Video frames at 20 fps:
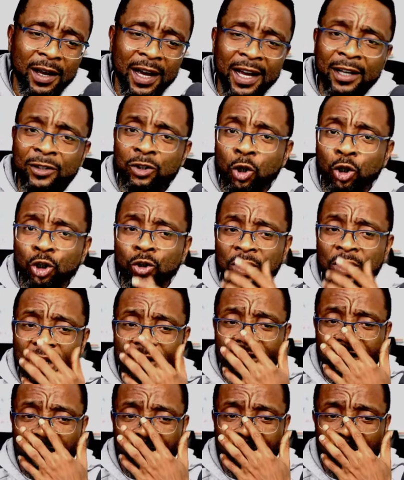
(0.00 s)
I told you that
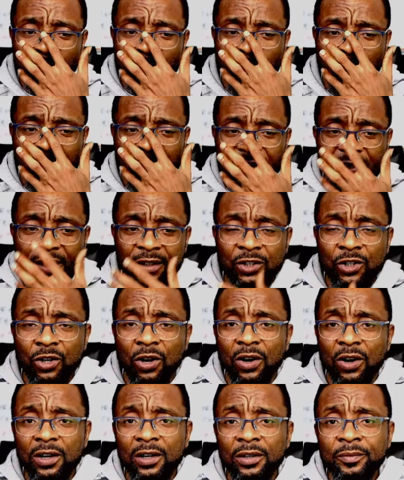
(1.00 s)
if you go on
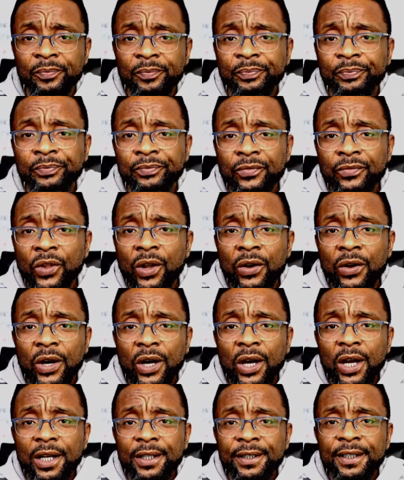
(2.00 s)
TikTok,
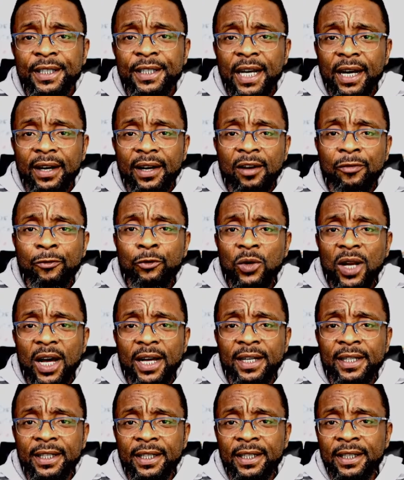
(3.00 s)
there are
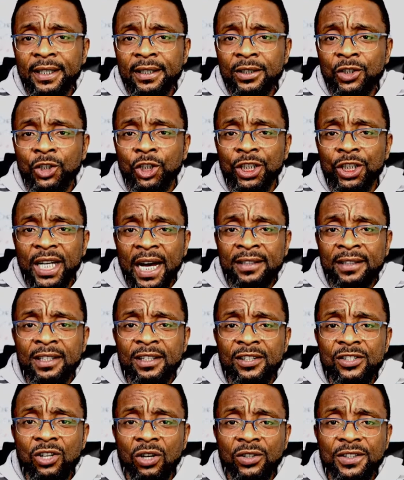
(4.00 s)
Fulani
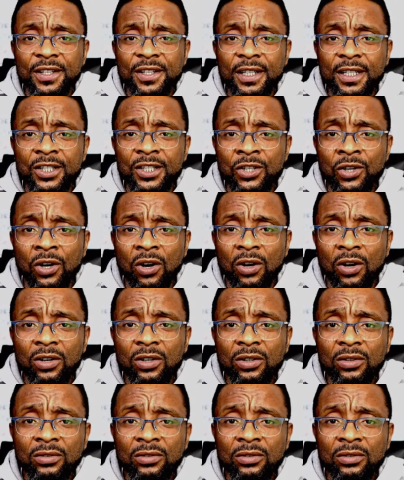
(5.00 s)
jihadists on TikTok.